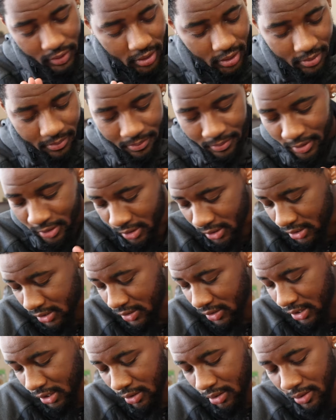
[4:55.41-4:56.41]
any
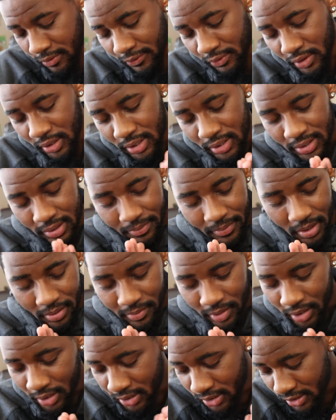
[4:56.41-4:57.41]
impurities and harmful things that may
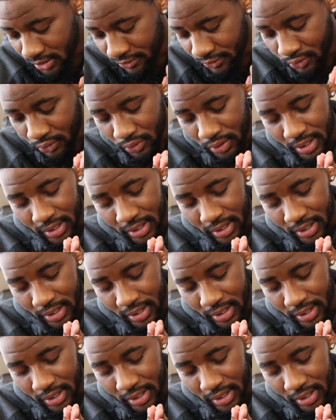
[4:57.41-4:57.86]
be in this food,